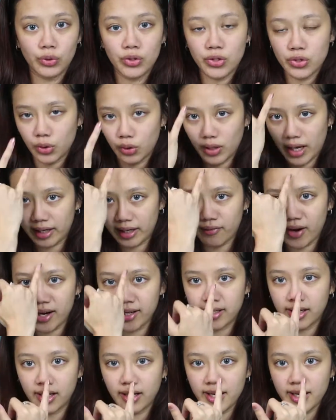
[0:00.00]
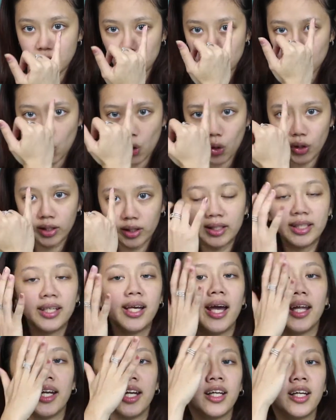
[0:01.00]
So like right here it's
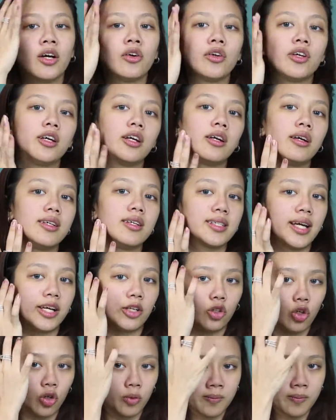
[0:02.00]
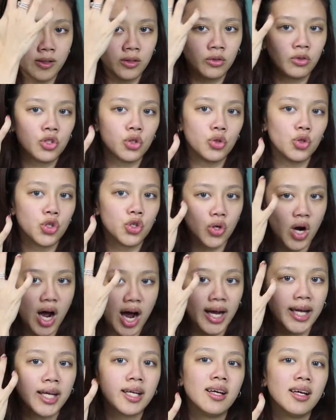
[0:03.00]
oily, and then out here it's like normal to
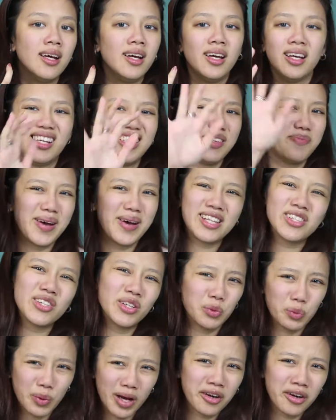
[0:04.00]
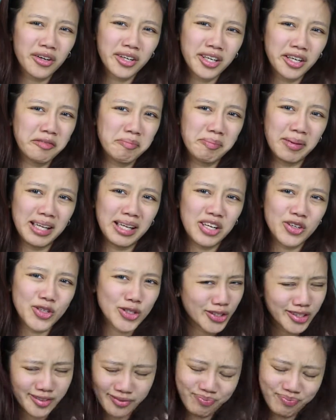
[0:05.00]
dry. It depends on the weather here in
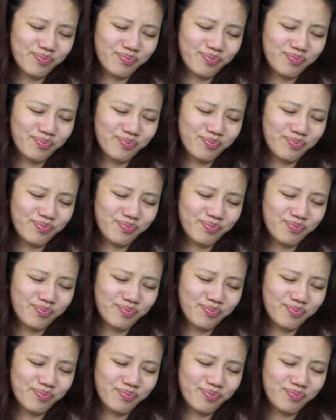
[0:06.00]
Malaysia.